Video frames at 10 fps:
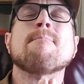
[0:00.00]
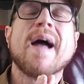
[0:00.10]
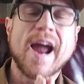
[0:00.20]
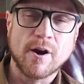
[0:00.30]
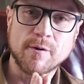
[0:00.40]

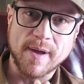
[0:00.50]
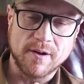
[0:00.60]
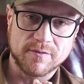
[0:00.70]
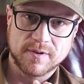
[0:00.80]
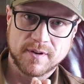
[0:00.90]

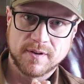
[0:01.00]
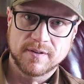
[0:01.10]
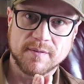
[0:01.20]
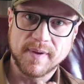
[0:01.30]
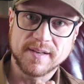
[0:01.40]
paramount
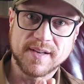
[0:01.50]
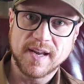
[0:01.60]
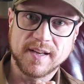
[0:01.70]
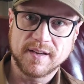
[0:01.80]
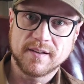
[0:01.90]
to
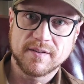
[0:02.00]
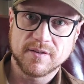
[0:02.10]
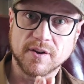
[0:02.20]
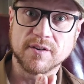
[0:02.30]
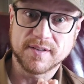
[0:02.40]
maintaining
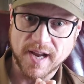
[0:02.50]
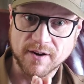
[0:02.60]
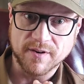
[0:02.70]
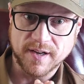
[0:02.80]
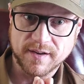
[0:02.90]
their
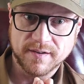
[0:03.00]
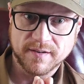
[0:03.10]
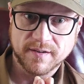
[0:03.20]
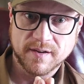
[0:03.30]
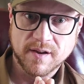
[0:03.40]
integrity,
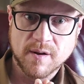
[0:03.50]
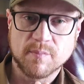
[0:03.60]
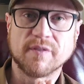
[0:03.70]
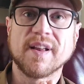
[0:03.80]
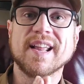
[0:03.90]

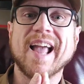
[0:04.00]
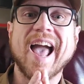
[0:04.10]
preventing